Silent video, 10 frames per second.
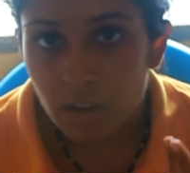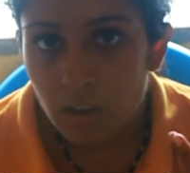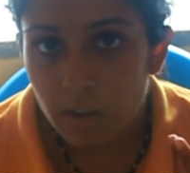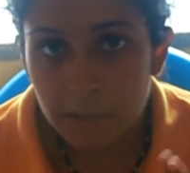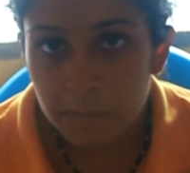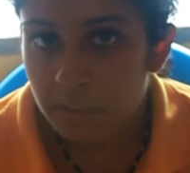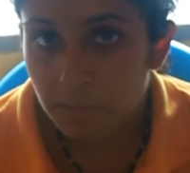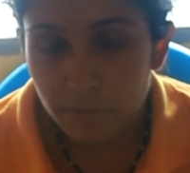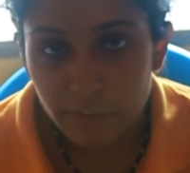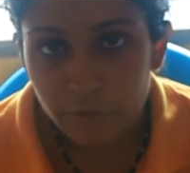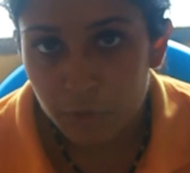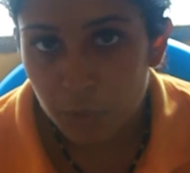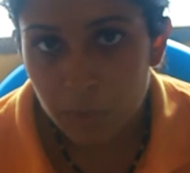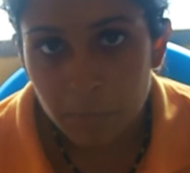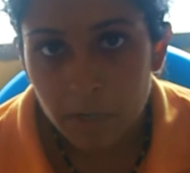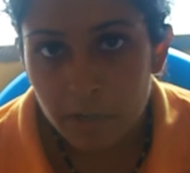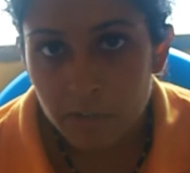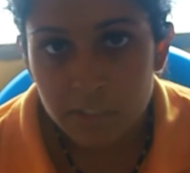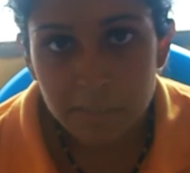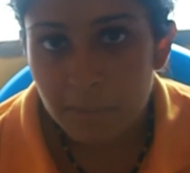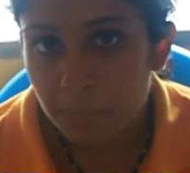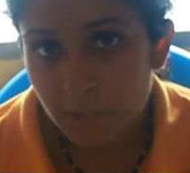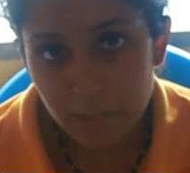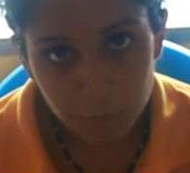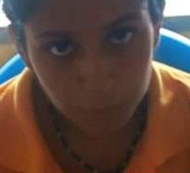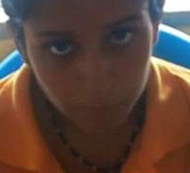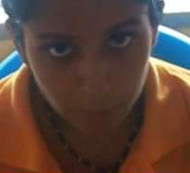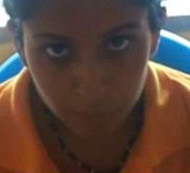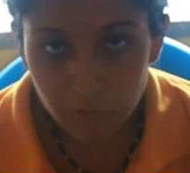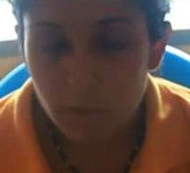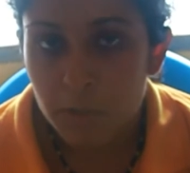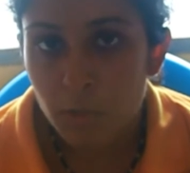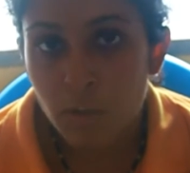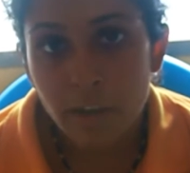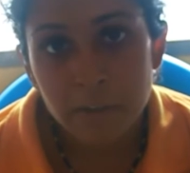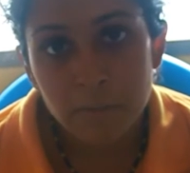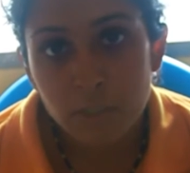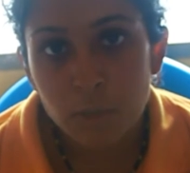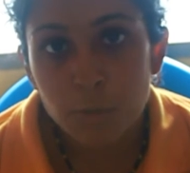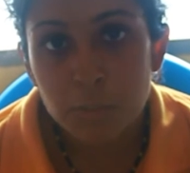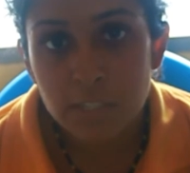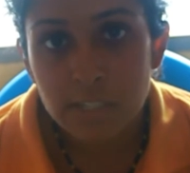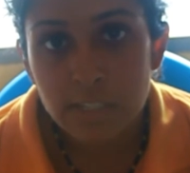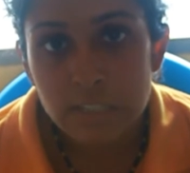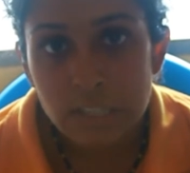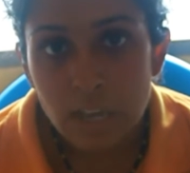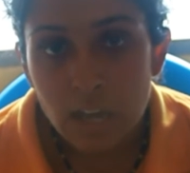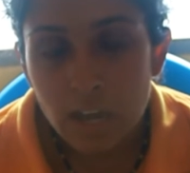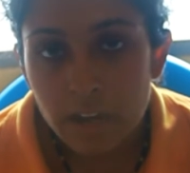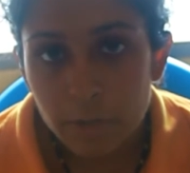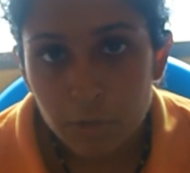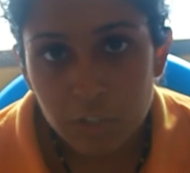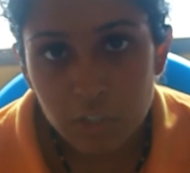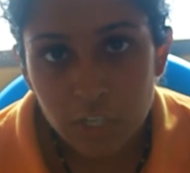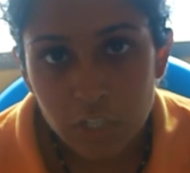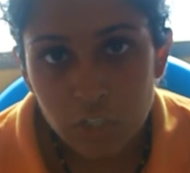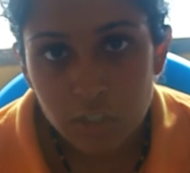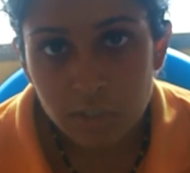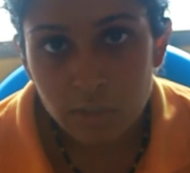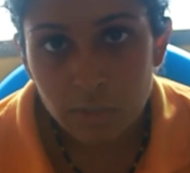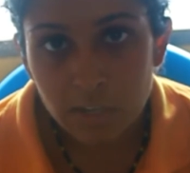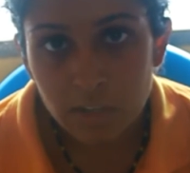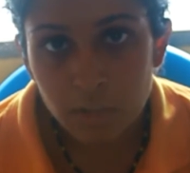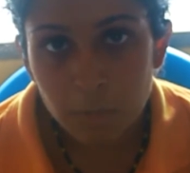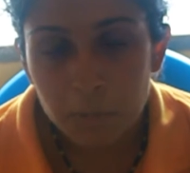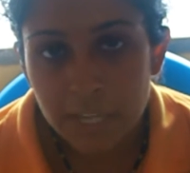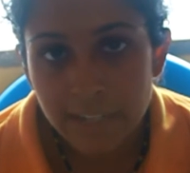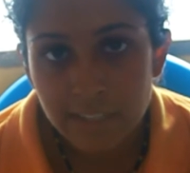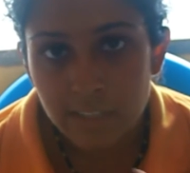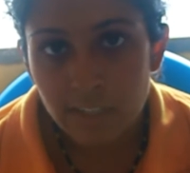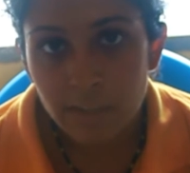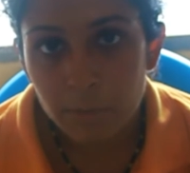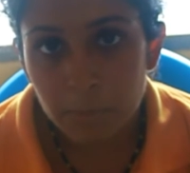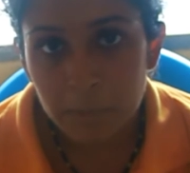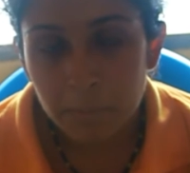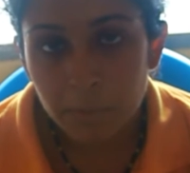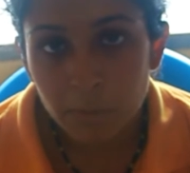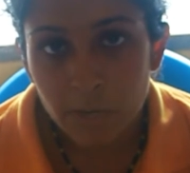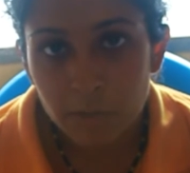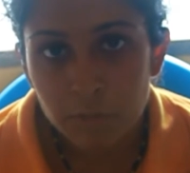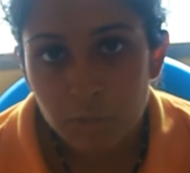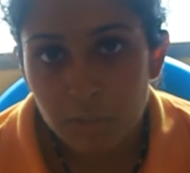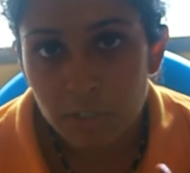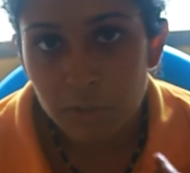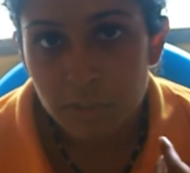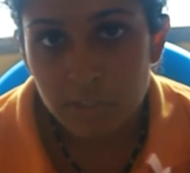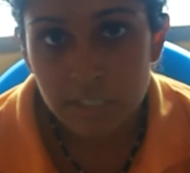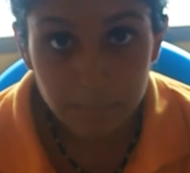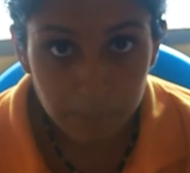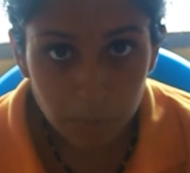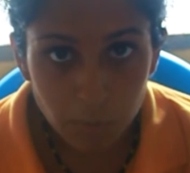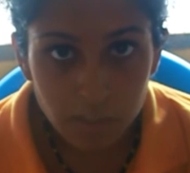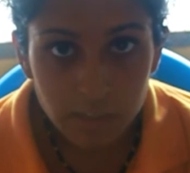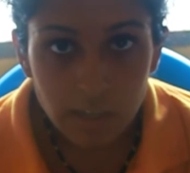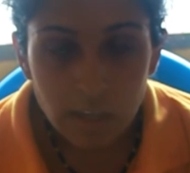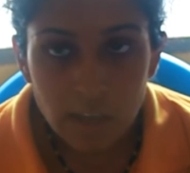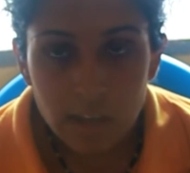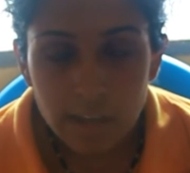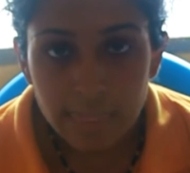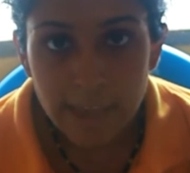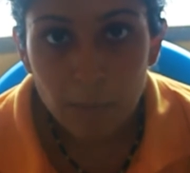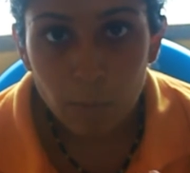are able to be faithful to one partner, some people can't do both. So condom use is another suggestion so that you're protecting the other people around you that you're sleeping with. And that